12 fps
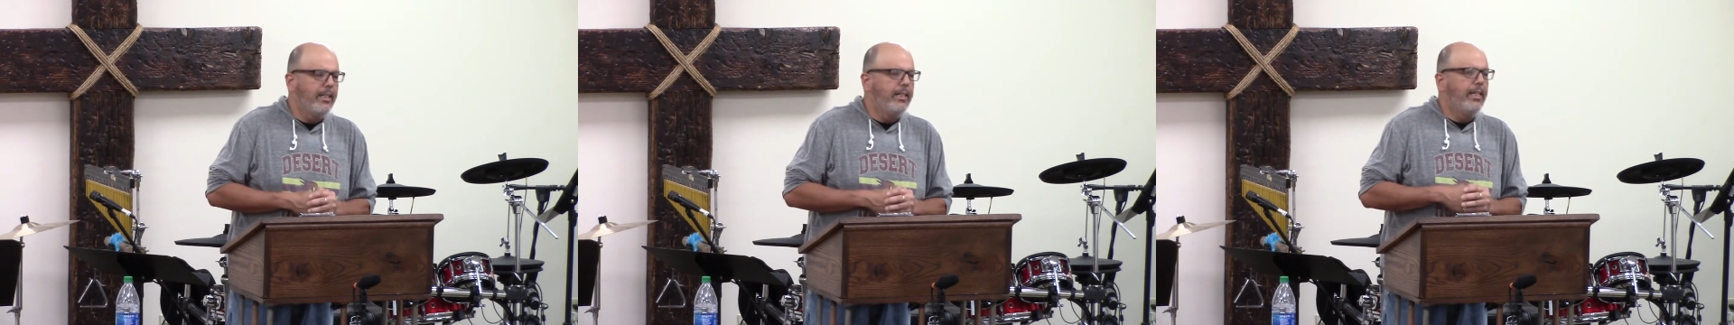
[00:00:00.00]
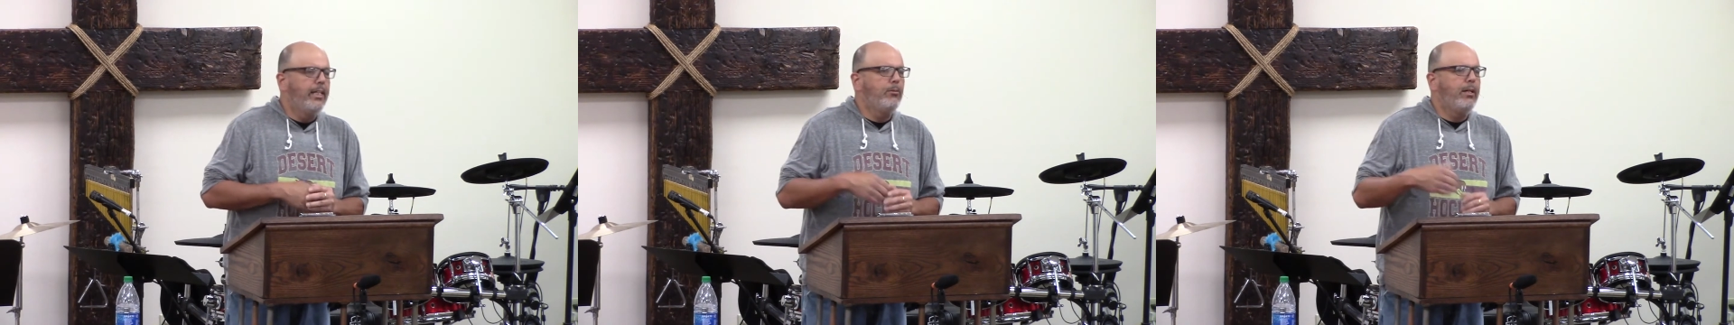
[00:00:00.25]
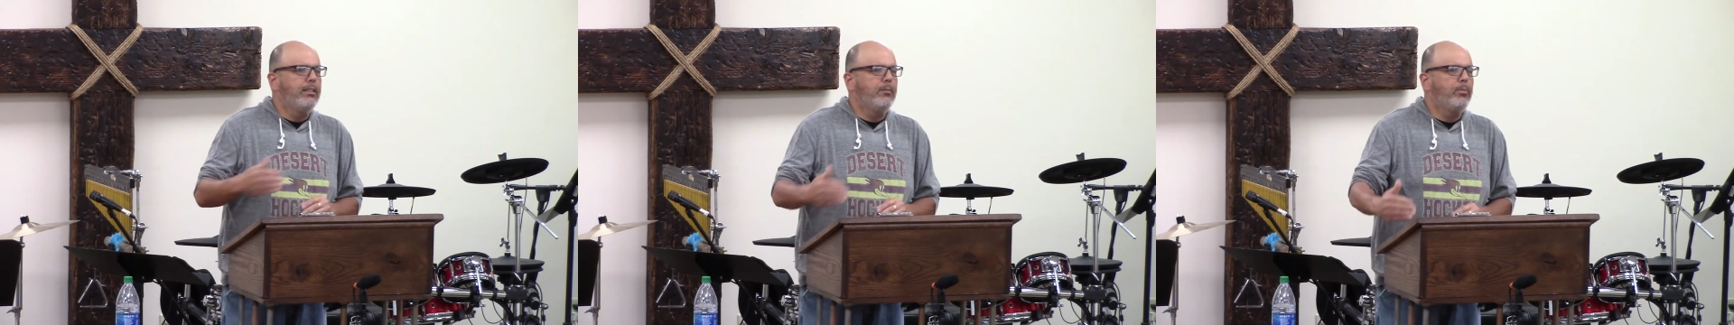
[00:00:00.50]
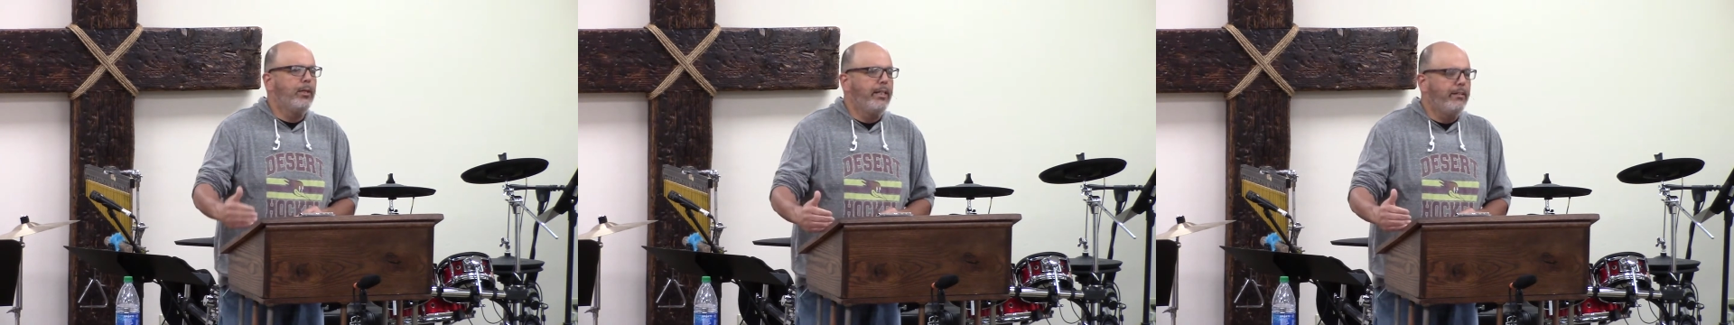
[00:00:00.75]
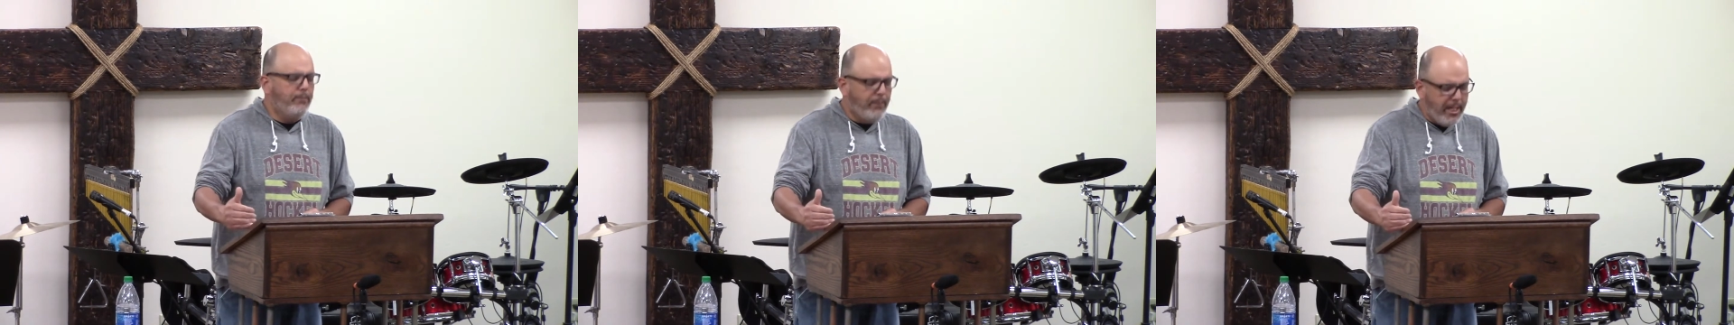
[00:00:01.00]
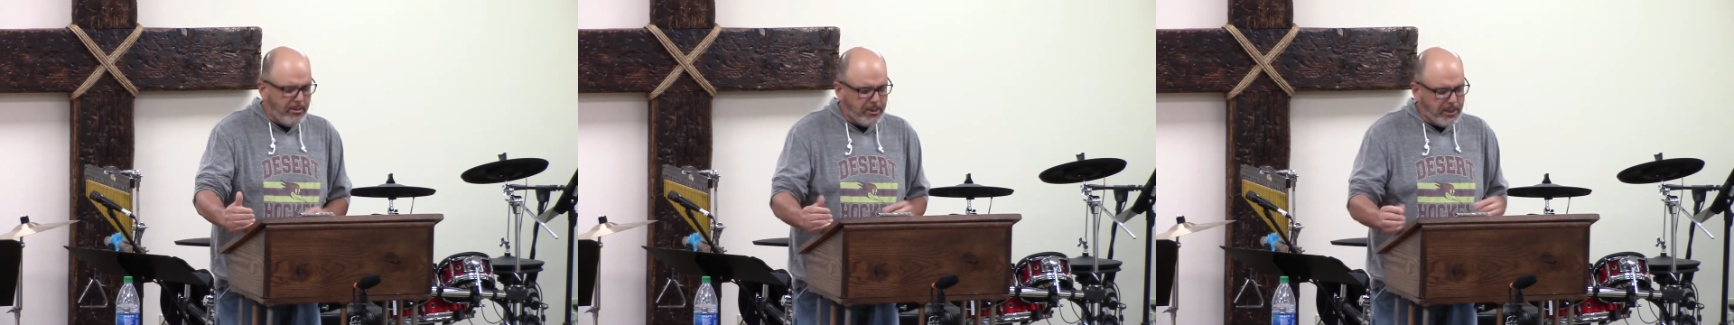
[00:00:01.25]
and it wound up bringing
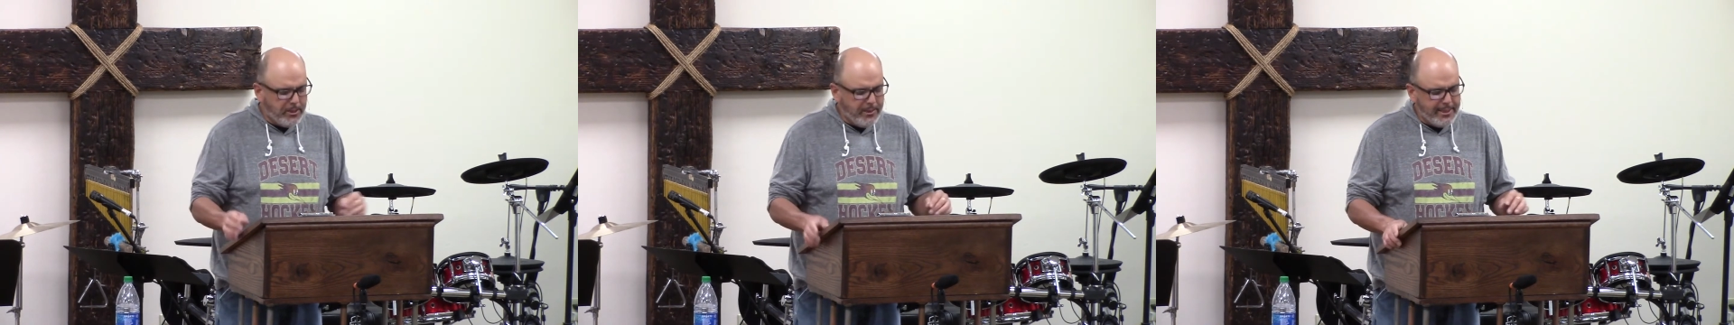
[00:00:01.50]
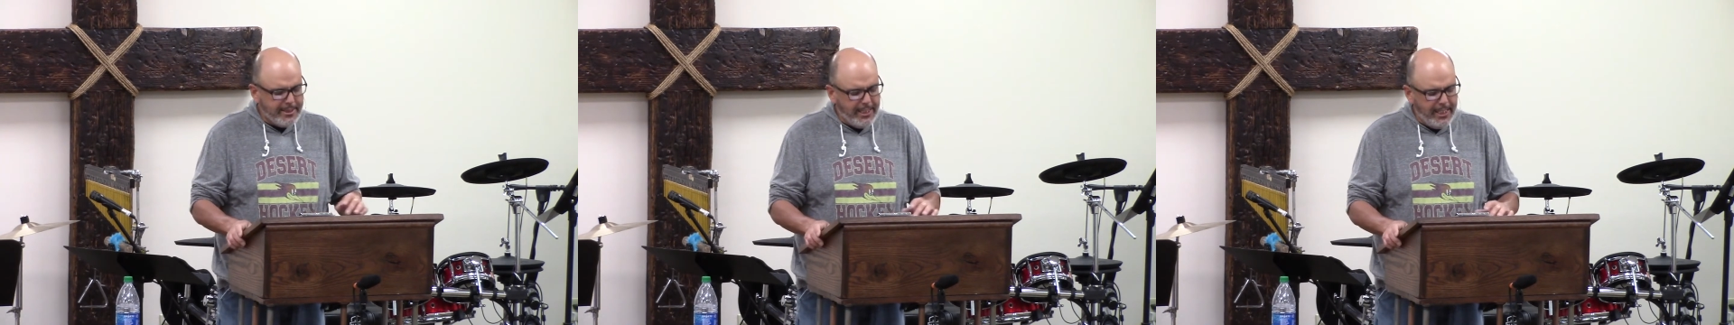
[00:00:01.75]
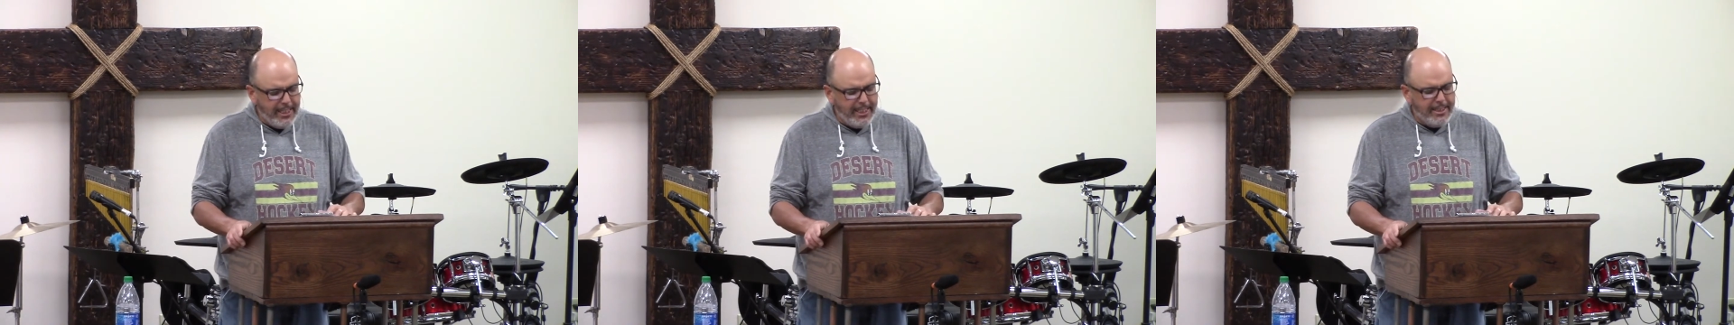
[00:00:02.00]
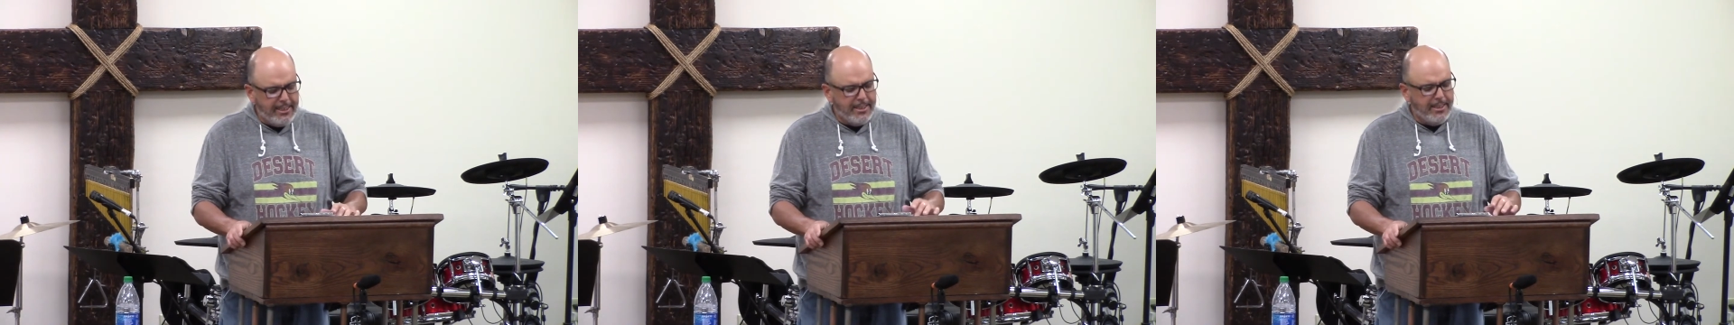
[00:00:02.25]
Pharaoh to his knees.